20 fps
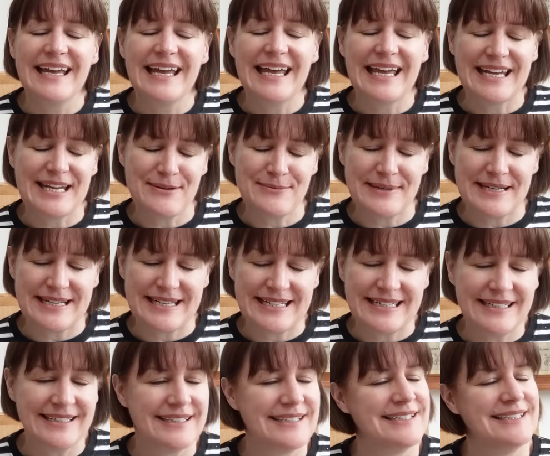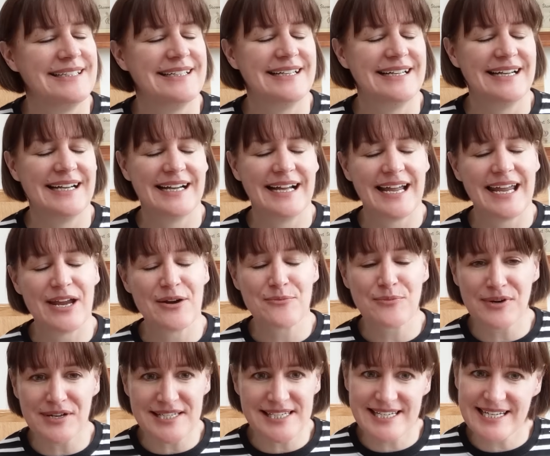Anyway, it
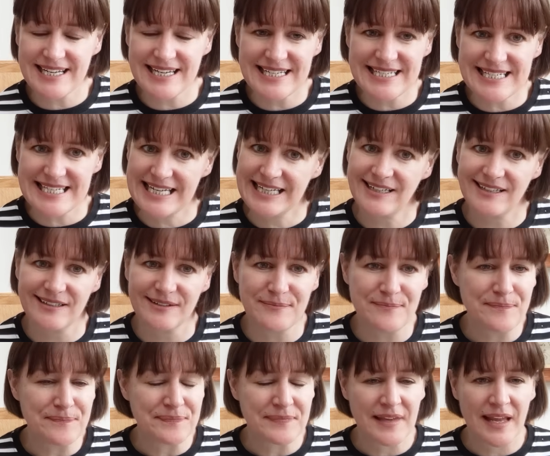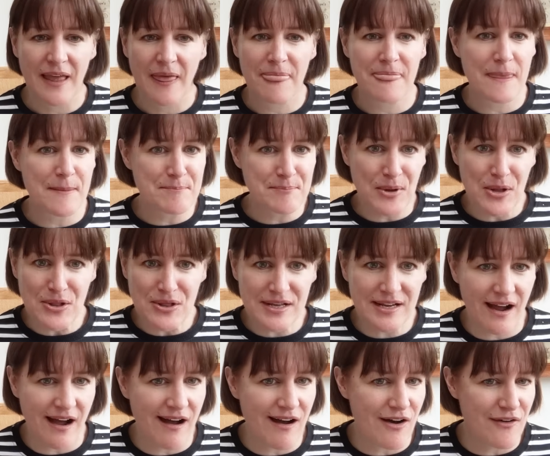wasn't until the bulk
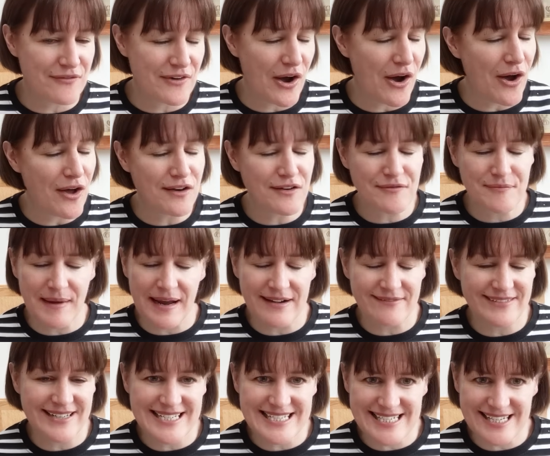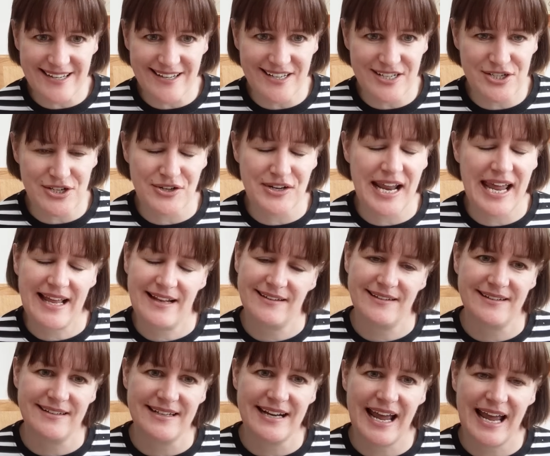of all of my research on
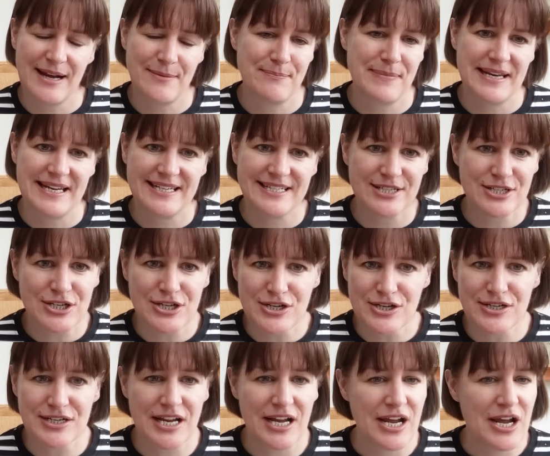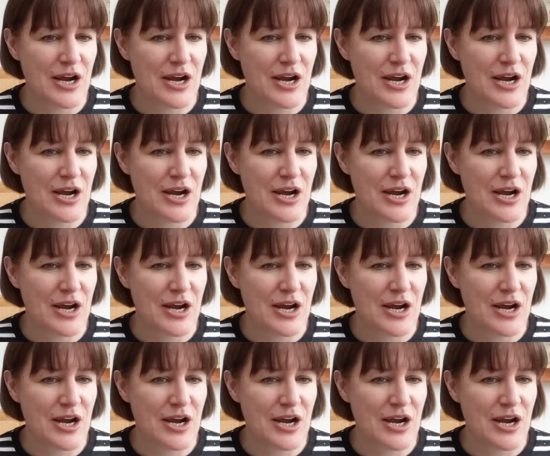Helen had been done.